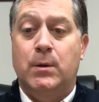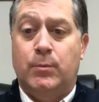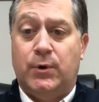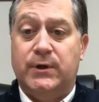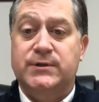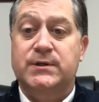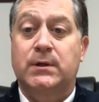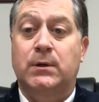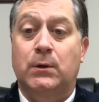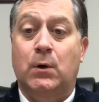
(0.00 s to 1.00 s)
Press an
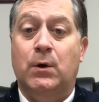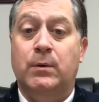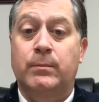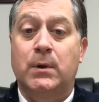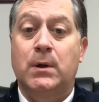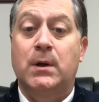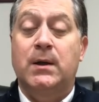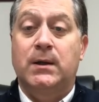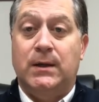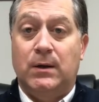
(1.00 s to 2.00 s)
alarm,
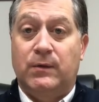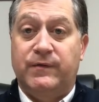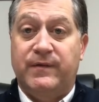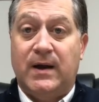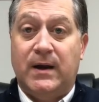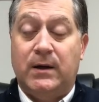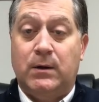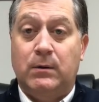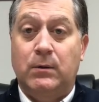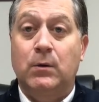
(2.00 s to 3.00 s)
yell
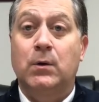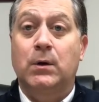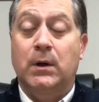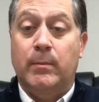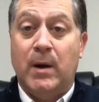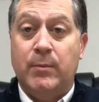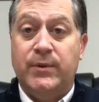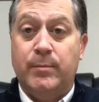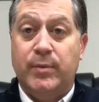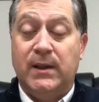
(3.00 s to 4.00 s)
fire, come up with
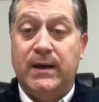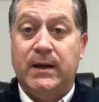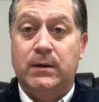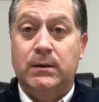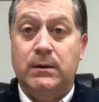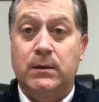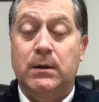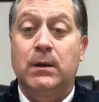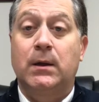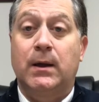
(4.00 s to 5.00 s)
a plan,
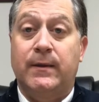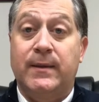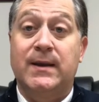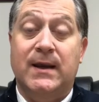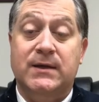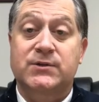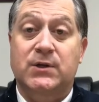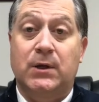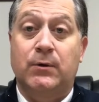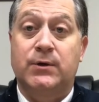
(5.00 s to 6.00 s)
and then
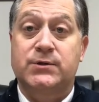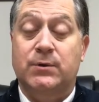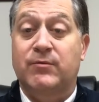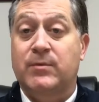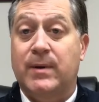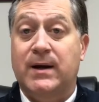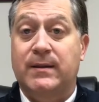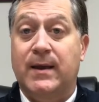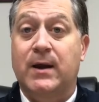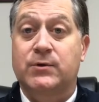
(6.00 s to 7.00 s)
execute it so everybody in
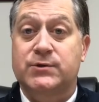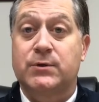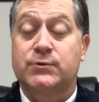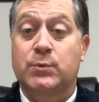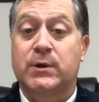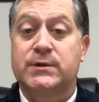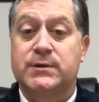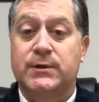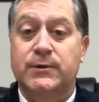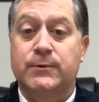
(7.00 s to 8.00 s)
the house knows what to
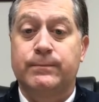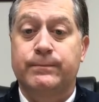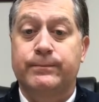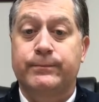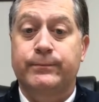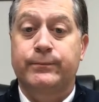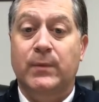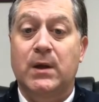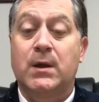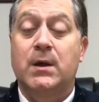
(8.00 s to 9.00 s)
do.
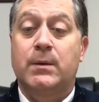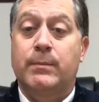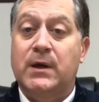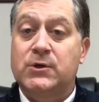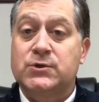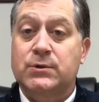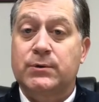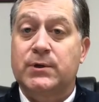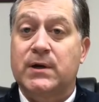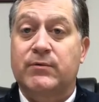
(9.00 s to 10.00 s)
Make sure
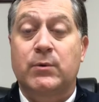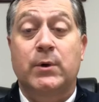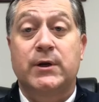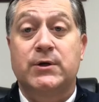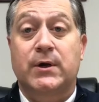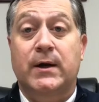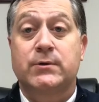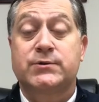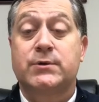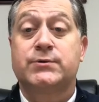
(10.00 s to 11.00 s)
that everyone in your
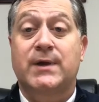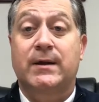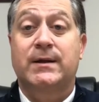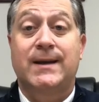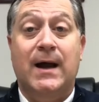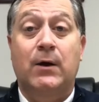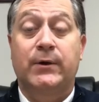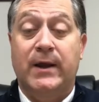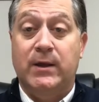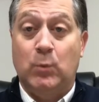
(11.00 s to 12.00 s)
house knows how to dial
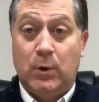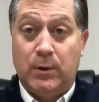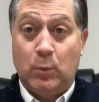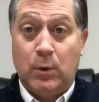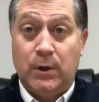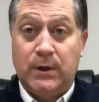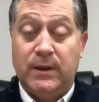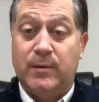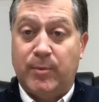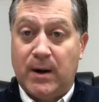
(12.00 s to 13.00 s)
911 and
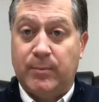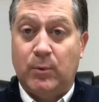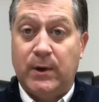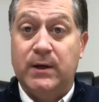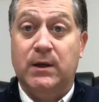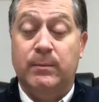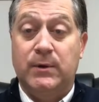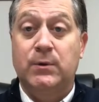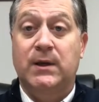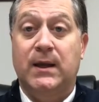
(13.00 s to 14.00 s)
the proper way to
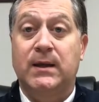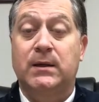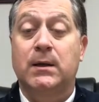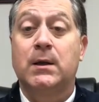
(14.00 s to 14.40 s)
communicate